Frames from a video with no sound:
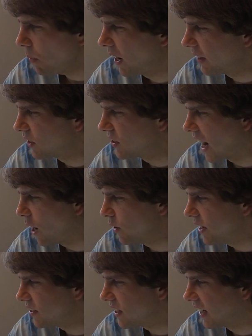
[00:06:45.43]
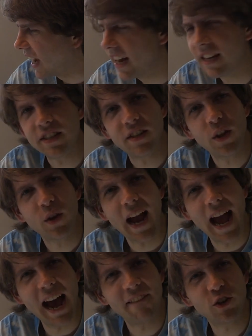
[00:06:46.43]
And the sourness again is
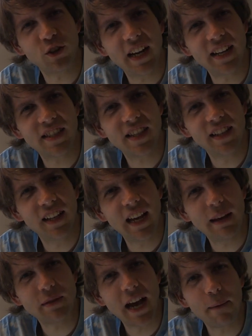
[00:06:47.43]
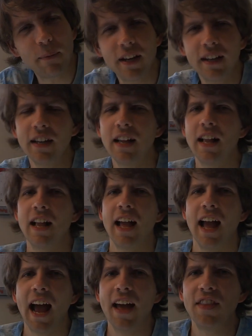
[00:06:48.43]
another aftertaste thing that keeps happening,
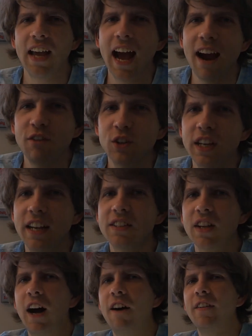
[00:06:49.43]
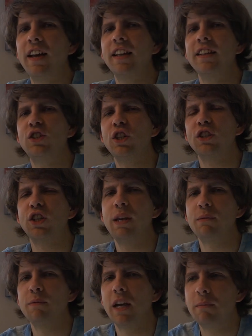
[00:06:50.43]
and the aftertaste of it just
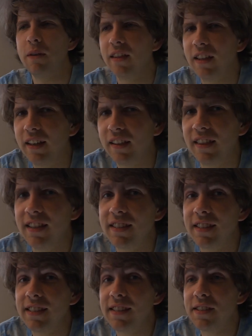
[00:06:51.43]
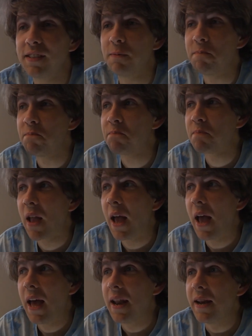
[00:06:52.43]
keeps making me think this is
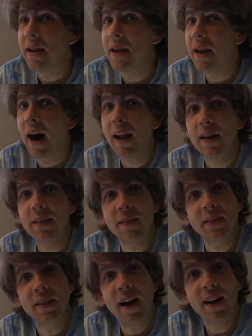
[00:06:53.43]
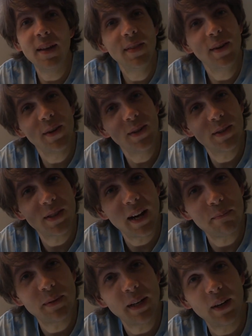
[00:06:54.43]
not on the good
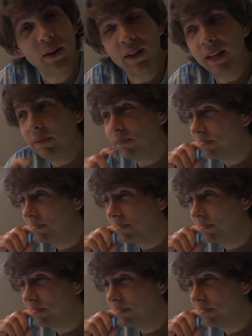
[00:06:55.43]
side particularly.